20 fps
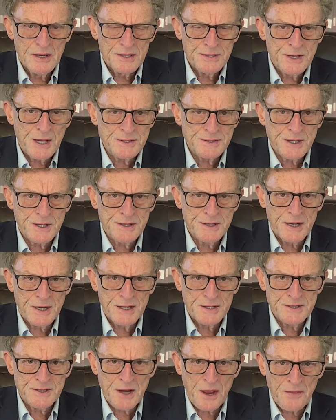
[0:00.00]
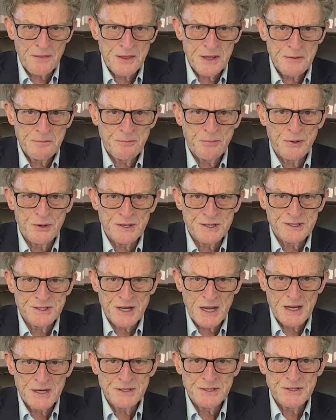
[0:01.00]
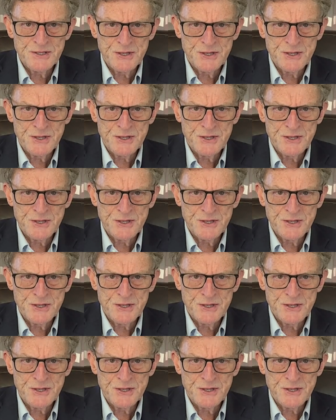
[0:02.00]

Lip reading: designates the precise